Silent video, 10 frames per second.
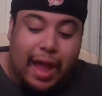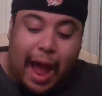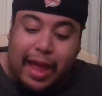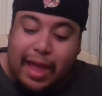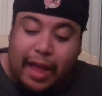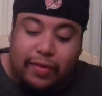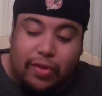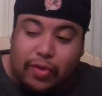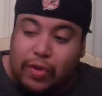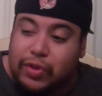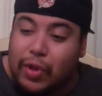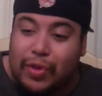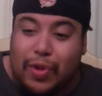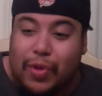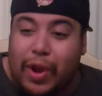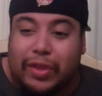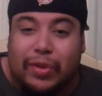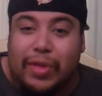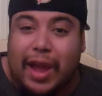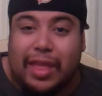I guess those are the only
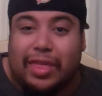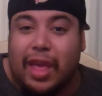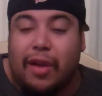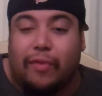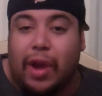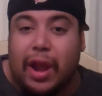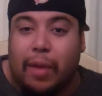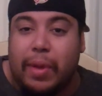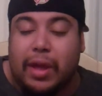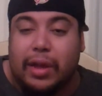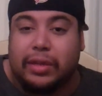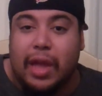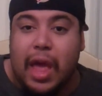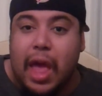2 that I can think of right now, because